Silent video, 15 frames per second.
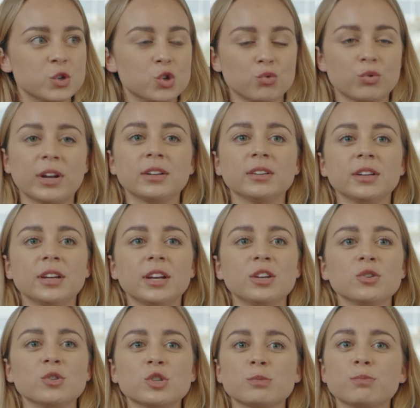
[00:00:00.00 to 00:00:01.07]
adrenaline and
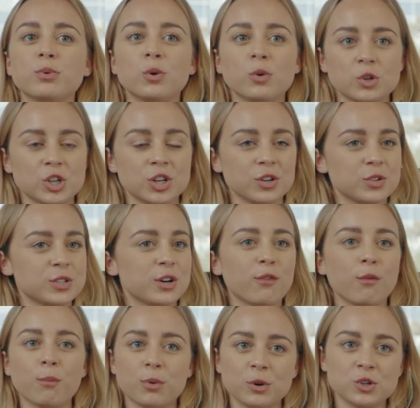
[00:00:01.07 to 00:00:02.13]
you're just pushing yourself
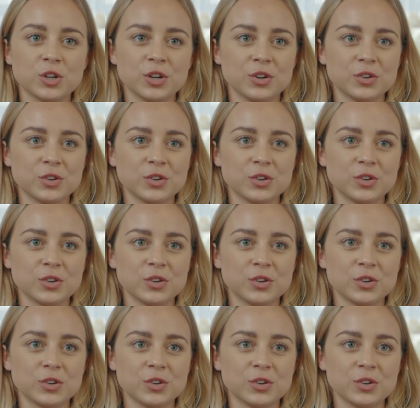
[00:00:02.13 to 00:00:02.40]
and pushing